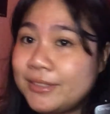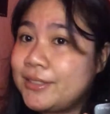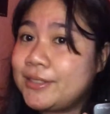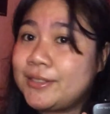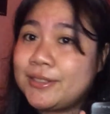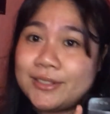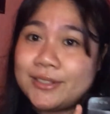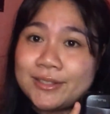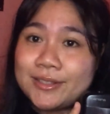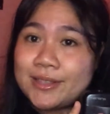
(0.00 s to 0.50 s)

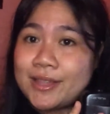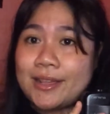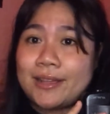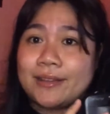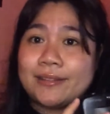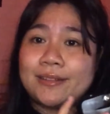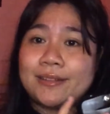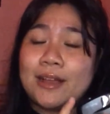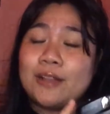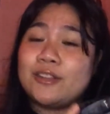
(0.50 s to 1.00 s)
this thing.
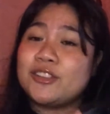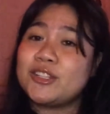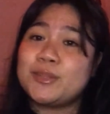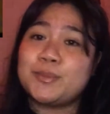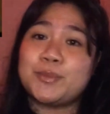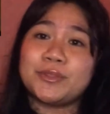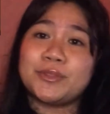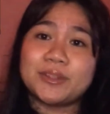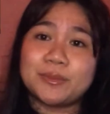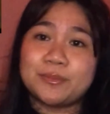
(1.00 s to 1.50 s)
I'll just
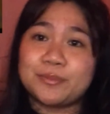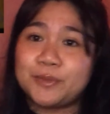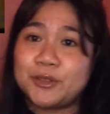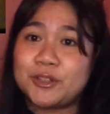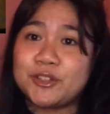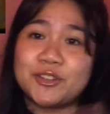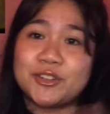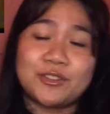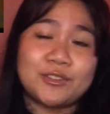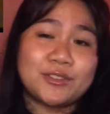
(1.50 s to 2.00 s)
put some
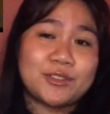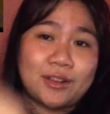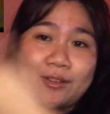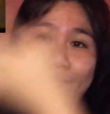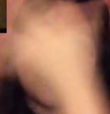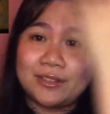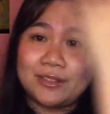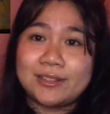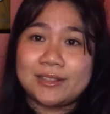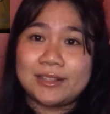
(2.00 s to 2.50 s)
pictures
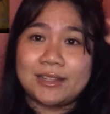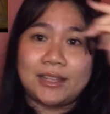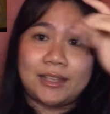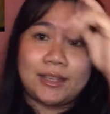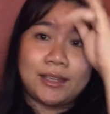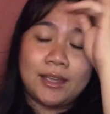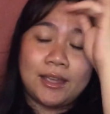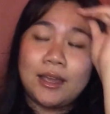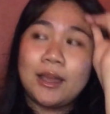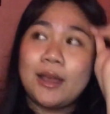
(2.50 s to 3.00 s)
obviously
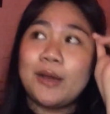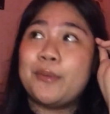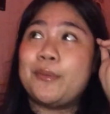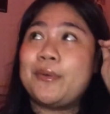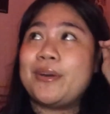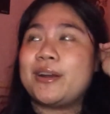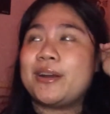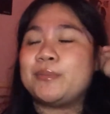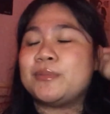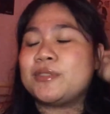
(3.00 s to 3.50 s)

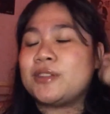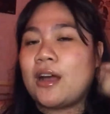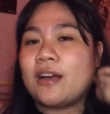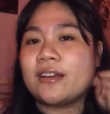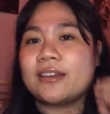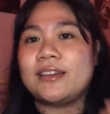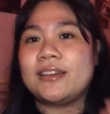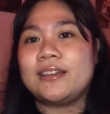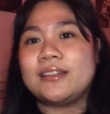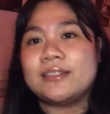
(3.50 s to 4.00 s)
when I'm
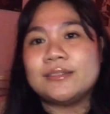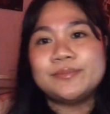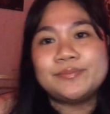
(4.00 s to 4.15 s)
talking.